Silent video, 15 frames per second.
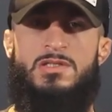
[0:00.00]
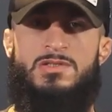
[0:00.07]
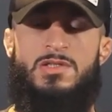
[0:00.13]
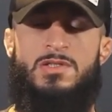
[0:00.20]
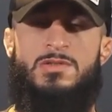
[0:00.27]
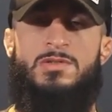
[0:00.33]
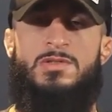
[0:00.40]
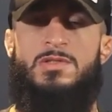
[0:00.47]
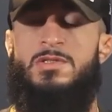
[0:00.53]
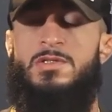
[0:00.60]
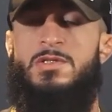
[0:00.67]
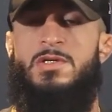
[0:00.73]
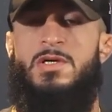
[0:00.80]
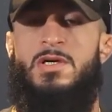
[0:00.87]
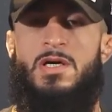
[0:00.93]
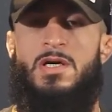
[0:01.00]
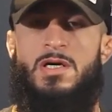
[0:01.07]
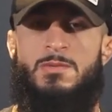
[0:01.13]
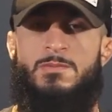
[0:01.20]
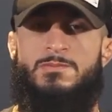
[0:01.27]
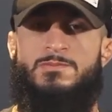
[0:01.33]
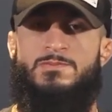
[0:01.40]
So
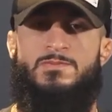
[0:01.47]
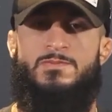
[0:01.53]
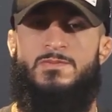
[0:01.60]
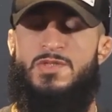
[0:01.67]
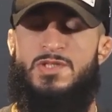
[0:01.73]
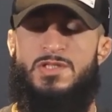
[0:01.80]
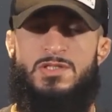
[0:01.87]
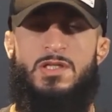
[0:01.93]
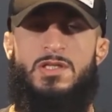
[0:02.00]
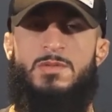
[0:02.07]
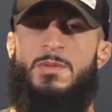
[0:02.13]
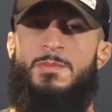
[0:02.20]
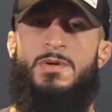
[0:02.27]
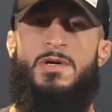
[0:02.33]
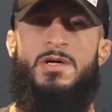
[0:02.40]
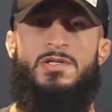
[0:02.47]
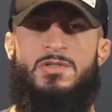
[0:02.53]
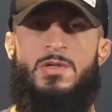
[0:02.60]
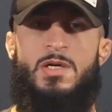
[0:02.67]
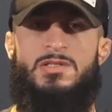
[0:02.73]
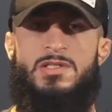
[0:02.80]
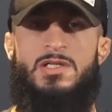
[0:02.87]
um, just nothing but prayers
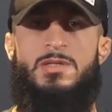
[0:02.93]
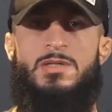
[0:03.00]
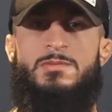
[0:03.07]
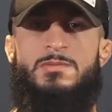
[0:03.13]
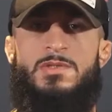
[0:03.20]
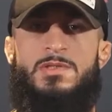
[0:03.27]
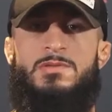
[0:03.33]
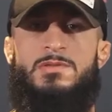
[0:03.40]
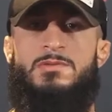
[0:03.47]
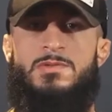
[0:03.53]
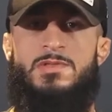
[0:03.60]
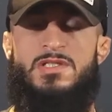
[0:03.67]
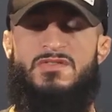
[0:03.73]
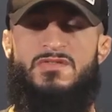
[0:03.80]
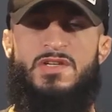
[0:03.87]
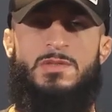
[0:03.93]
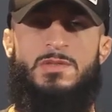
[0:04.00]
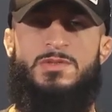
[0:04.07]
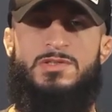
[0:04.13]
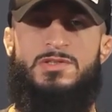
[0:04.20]
go out to him and his family.